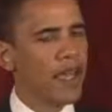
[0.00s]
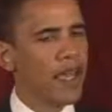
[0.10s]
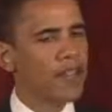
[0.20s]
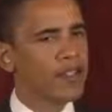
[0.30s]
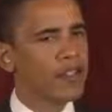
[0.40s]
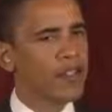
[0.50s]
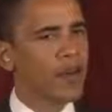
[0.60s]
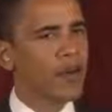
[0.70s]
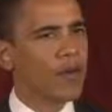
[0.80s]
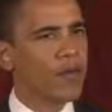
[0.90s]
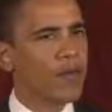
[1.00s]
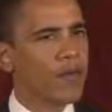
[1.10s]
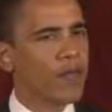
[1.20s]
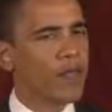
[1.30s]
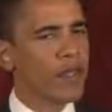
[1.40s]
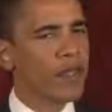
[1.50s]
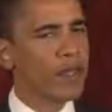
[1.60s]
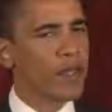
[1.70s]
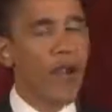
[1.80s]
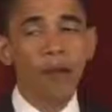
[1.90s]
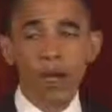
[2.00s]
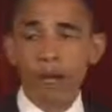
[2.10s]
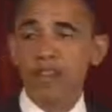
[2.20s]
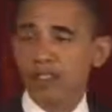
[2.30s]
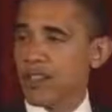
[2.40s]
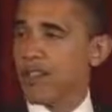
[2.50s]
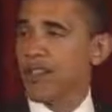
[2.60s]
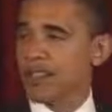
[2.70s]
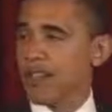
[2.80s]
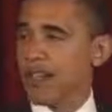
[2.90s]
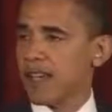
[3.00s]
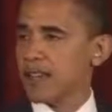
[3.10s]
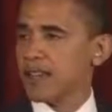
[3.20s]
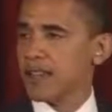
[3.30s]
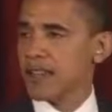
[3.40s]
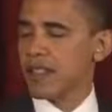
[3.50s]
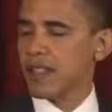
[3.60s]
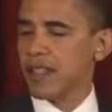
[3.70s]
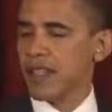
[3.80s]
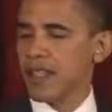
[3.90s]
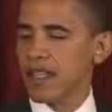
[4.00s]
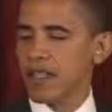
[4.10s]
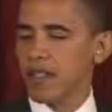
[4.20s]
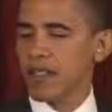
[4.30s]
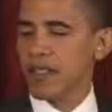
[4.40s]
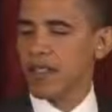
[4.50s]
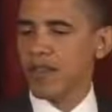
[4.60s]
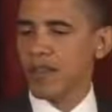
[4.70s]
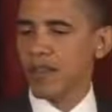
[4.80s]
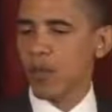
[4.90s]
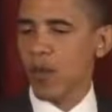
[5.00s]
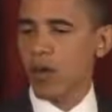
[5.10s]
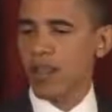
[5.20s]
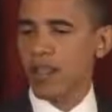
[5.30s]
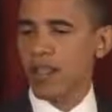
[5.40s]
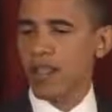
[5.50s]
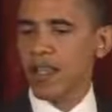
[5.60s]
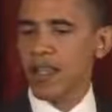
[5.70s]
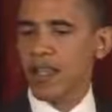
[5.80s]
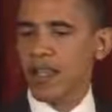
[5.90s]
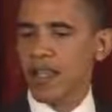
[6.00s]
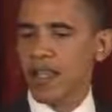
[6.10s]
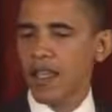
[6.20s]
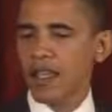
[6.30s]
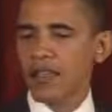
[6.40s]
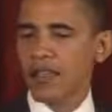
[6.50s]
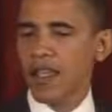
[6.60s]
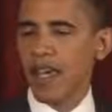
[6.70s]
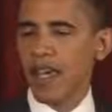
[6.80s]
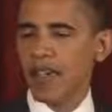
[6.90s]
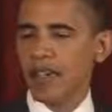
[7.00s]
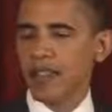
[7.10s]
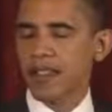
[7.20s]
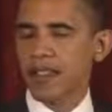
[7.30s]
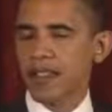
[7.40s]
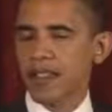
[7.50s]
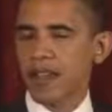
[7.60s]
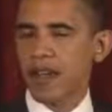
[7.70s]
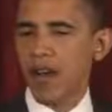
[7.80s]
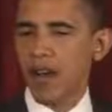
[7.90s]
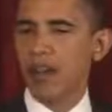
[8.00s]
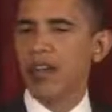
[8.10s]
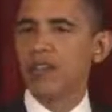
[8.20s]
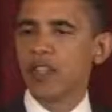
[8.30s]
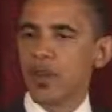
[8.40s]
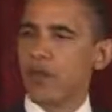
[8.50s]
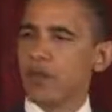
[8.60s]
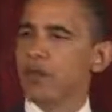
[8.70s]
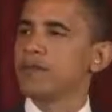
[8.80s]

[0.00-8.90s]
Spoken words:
And so the primary message, I guess, I have in receiving this award is that all of you